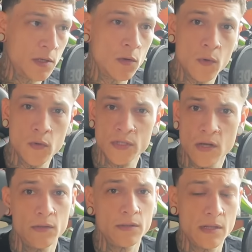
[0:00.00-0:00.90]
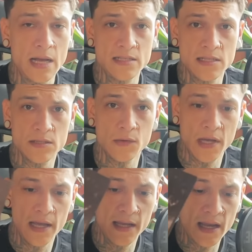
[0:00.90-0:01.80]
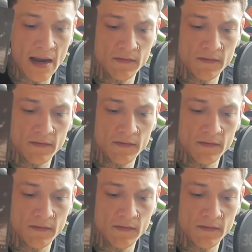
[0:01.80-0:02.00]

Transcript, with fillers: no rose-colored glasses, okay?